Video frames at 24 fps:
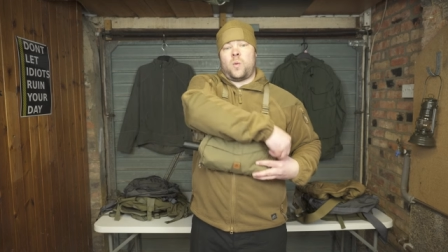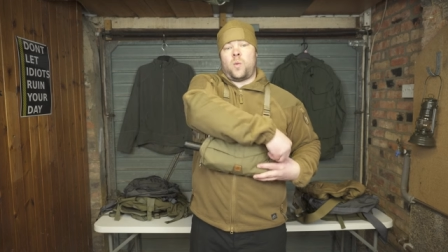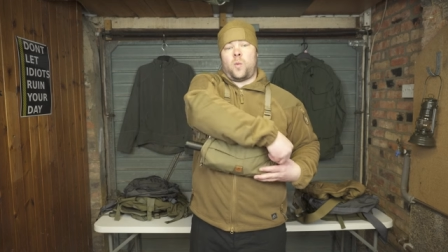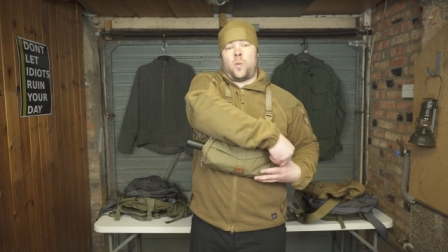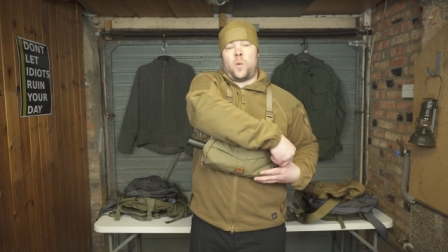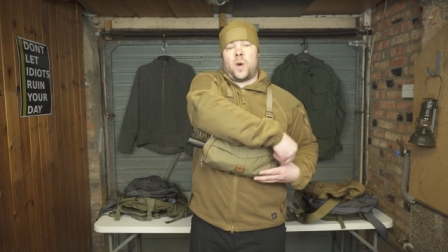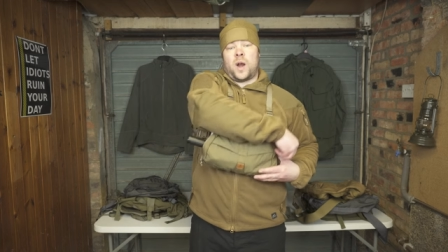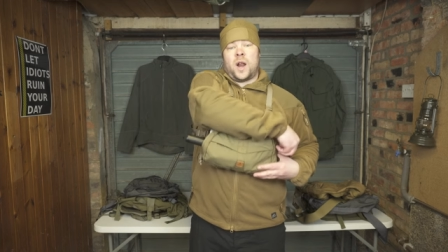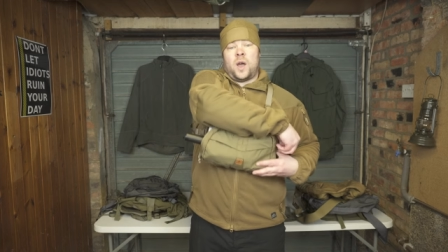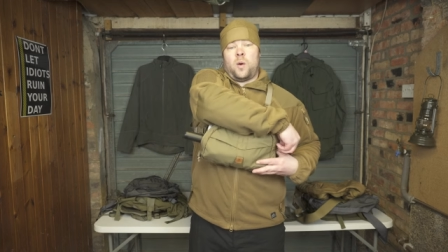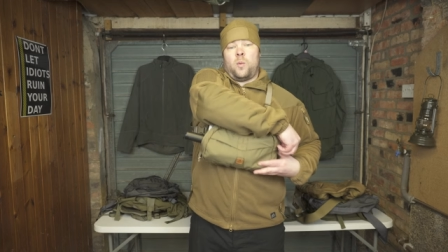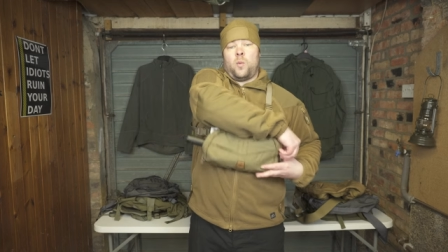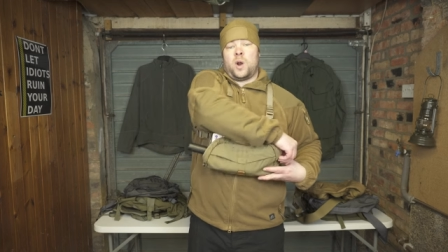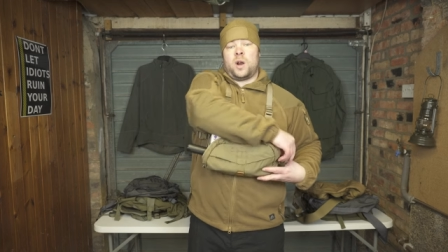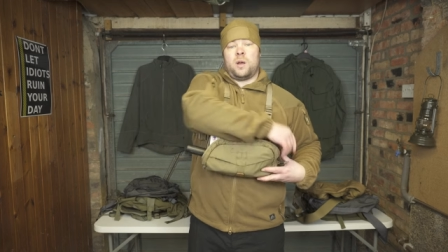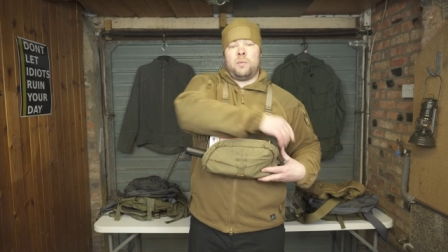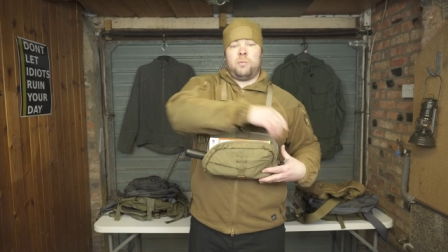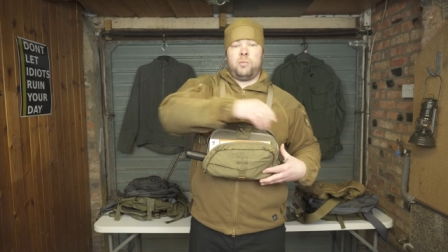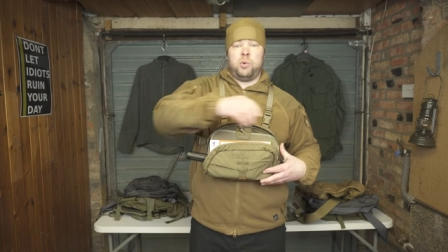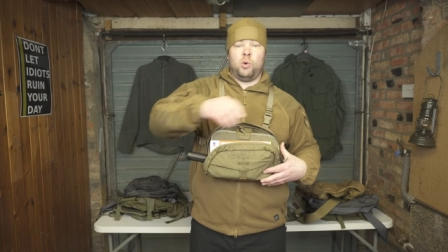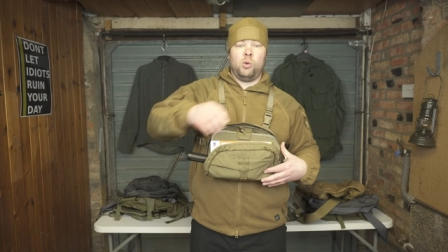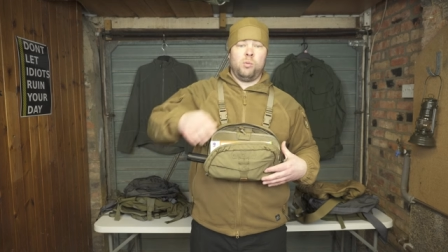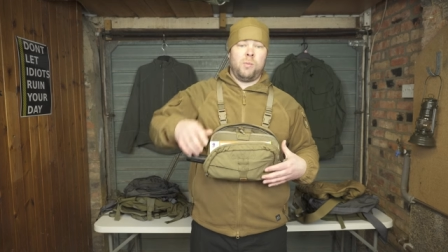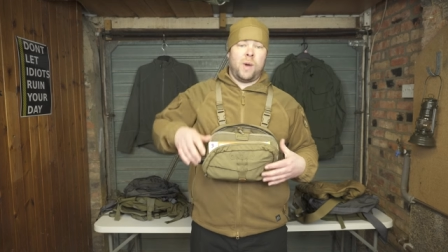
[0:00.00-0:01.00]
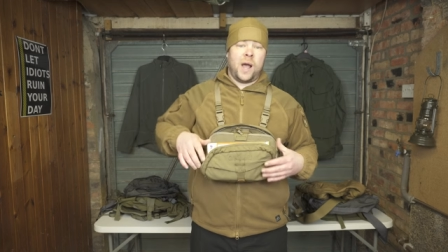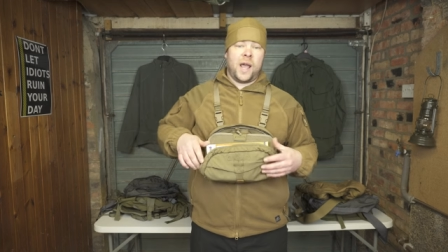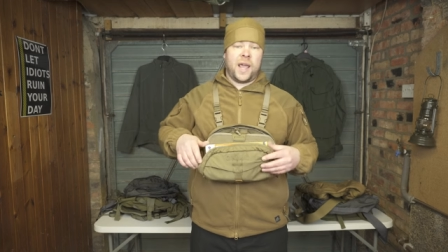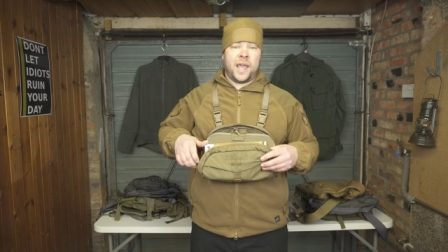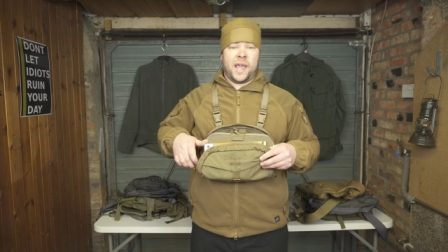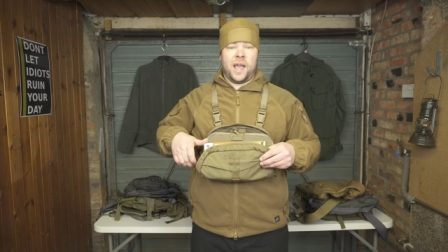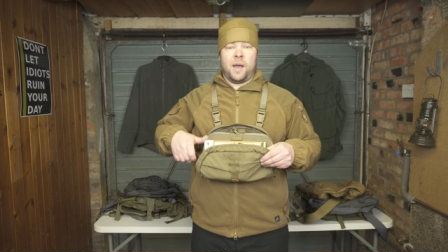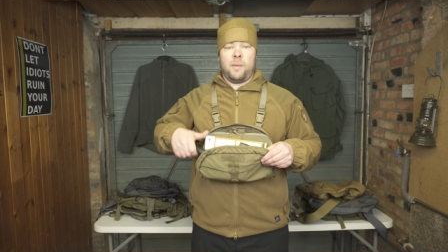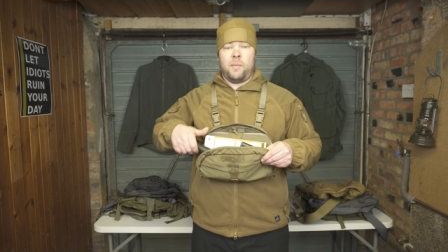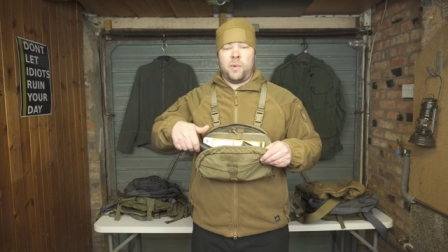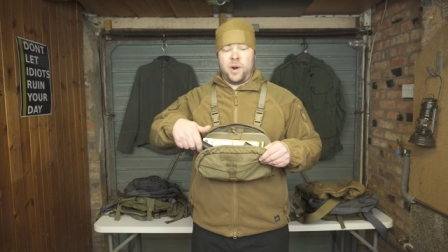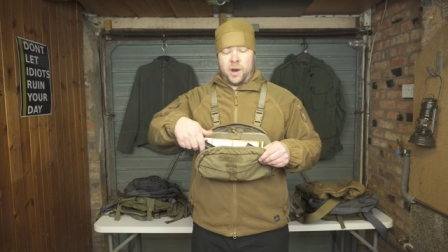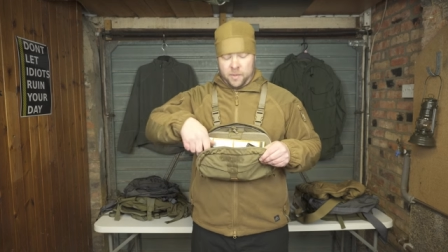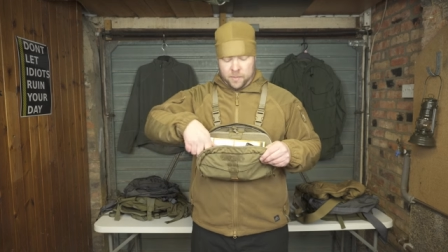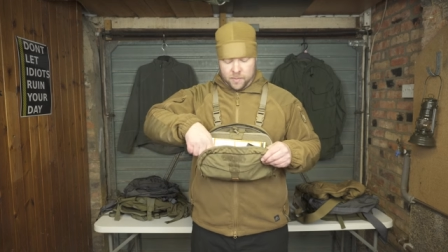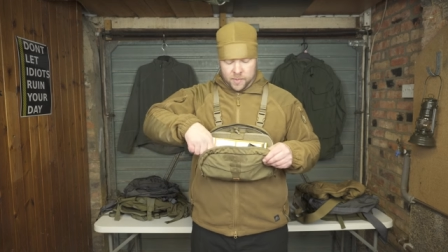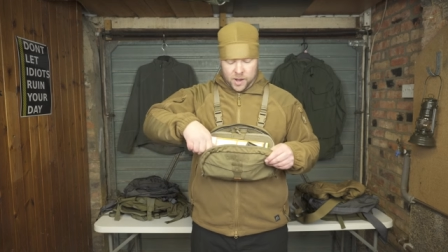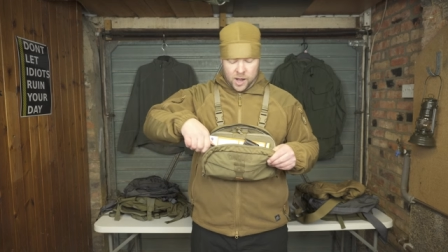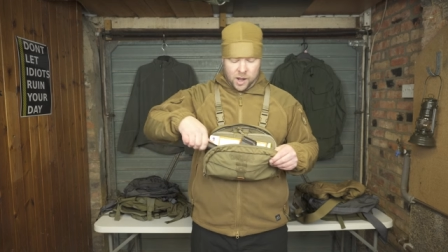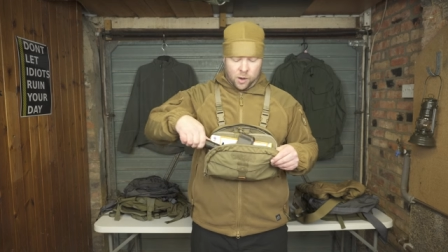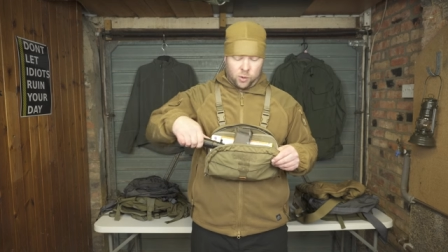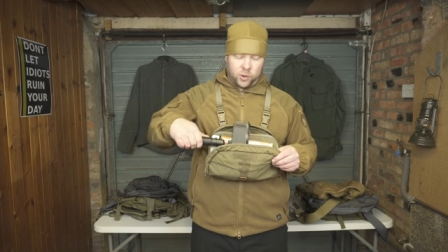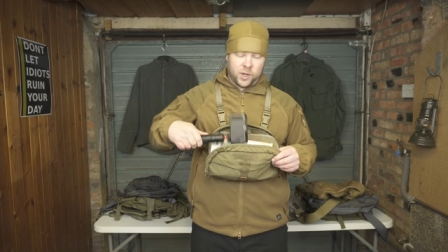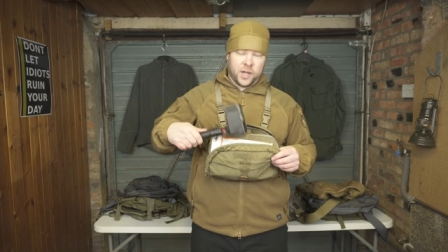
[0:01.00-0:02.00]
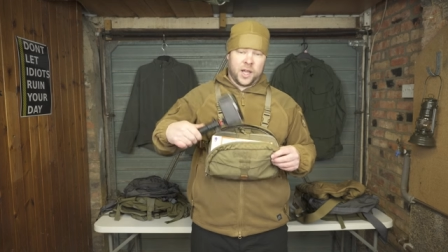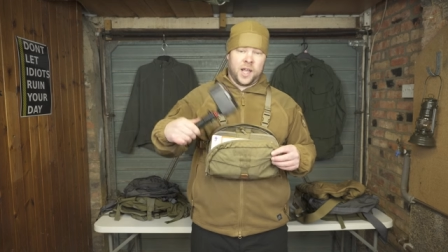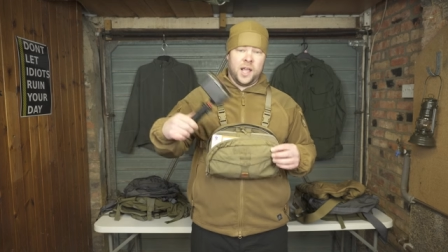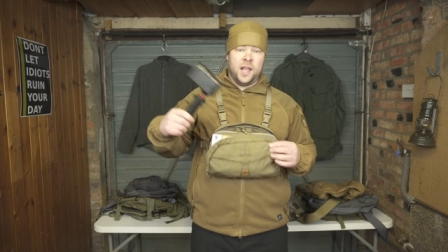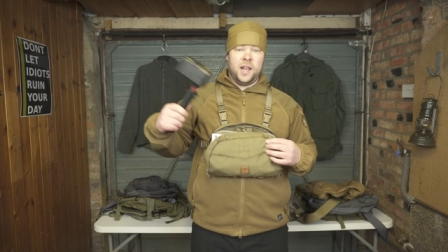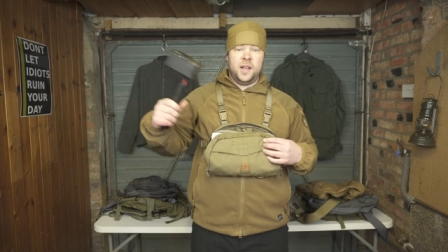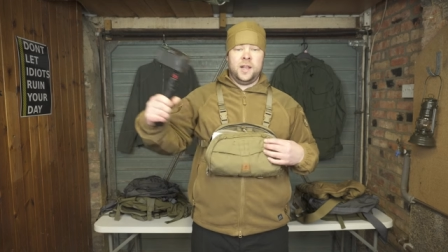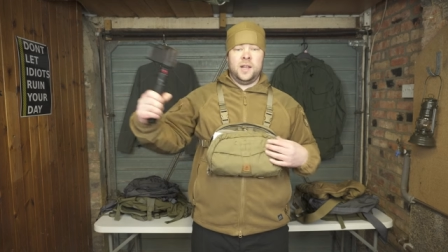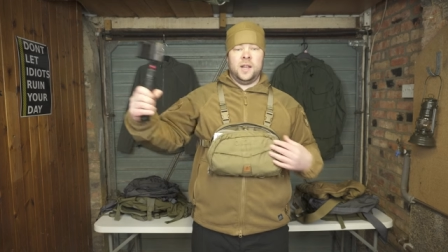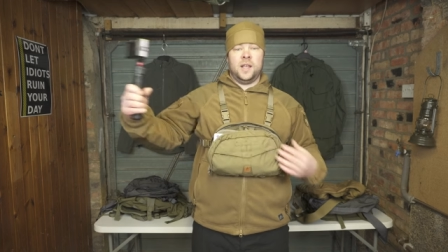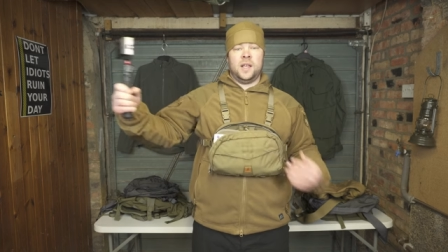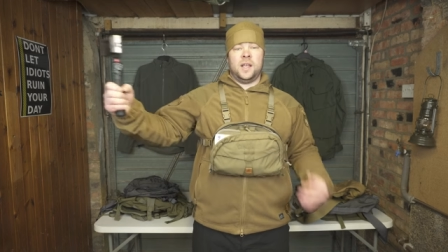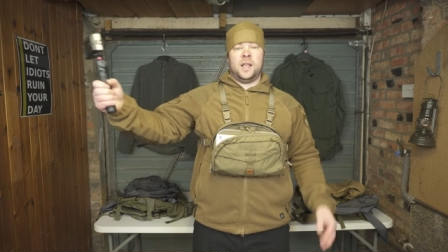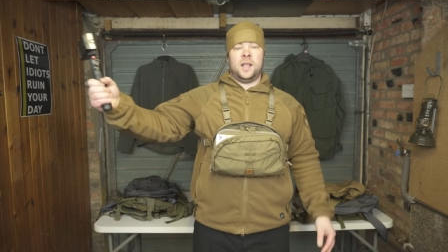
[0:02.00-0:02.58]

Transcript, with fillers: when I want to pull my camera out again,